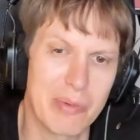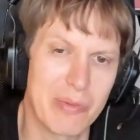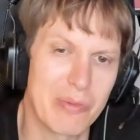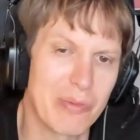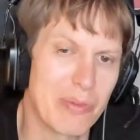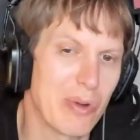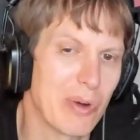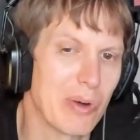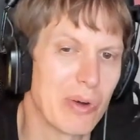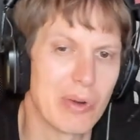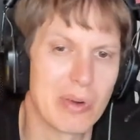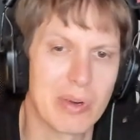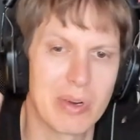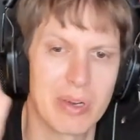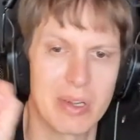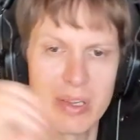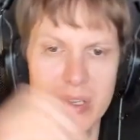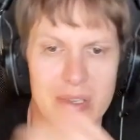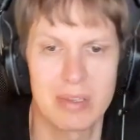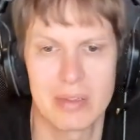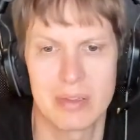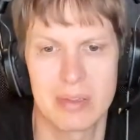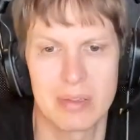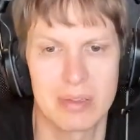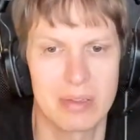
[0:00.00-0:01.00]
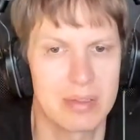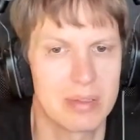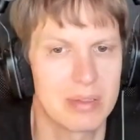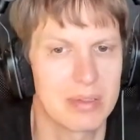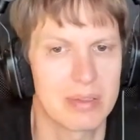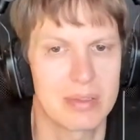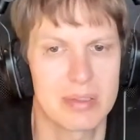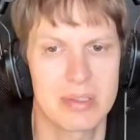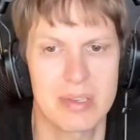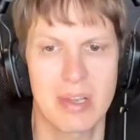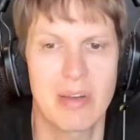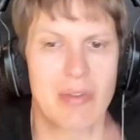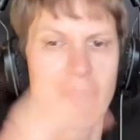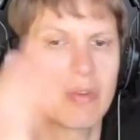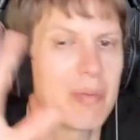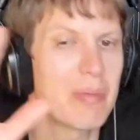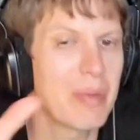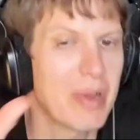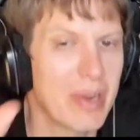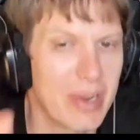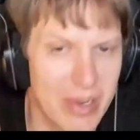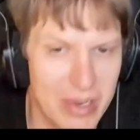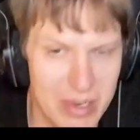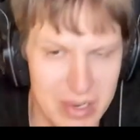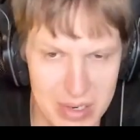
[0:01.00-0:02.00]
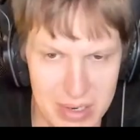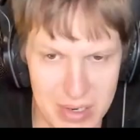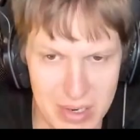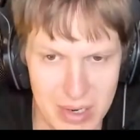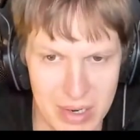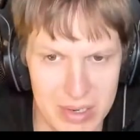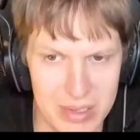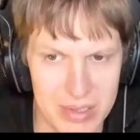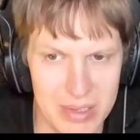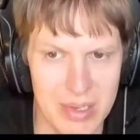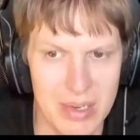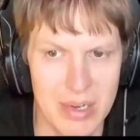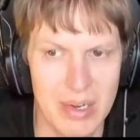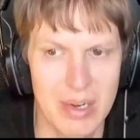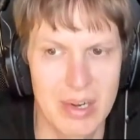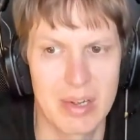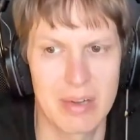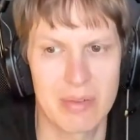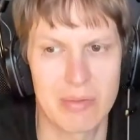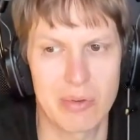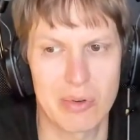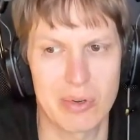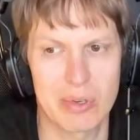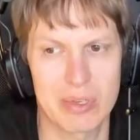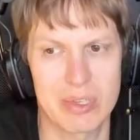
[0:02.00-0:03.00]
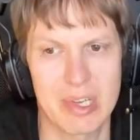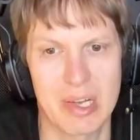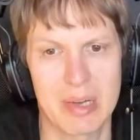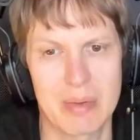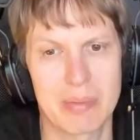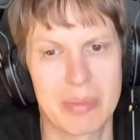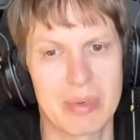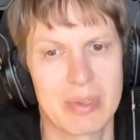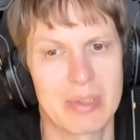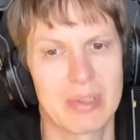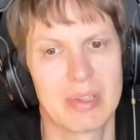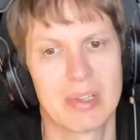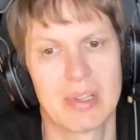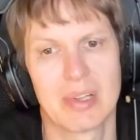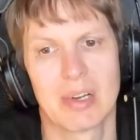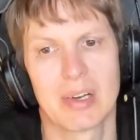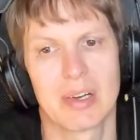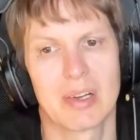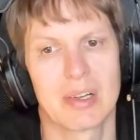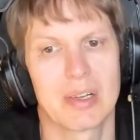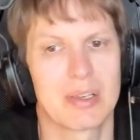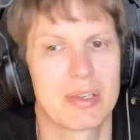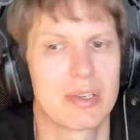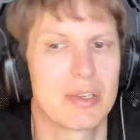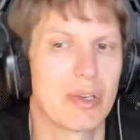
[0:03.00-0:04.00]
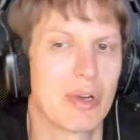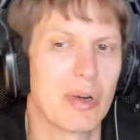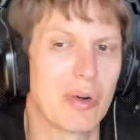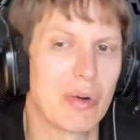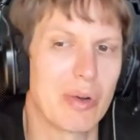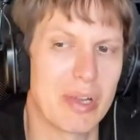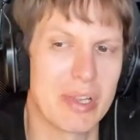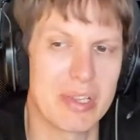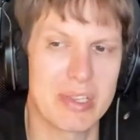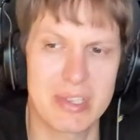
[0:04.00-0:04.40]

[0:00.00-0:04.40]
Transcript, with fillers: a third in South America, right? For example. So